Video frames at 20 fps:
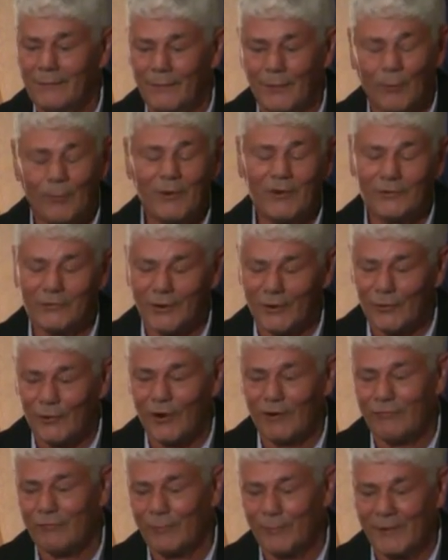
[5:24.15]
Nobody's going to
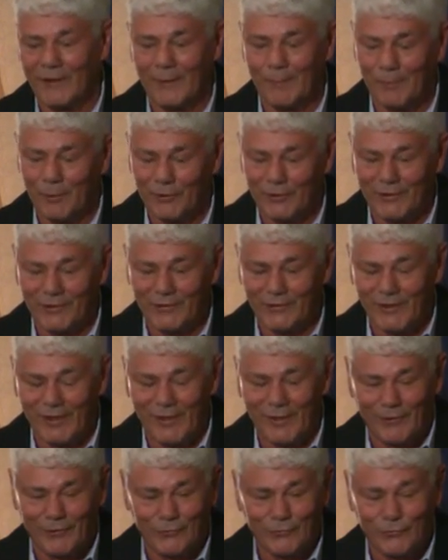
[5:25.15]
offer me $1 billion
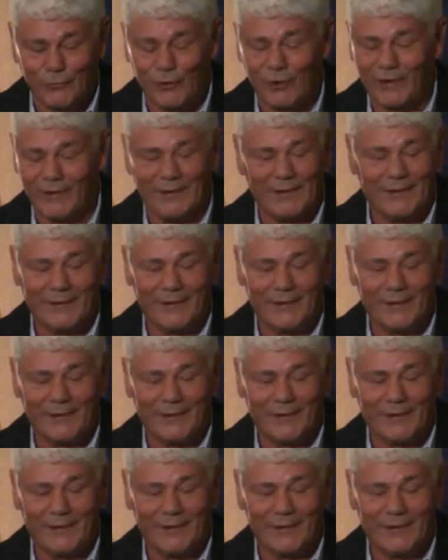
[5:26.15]
for it,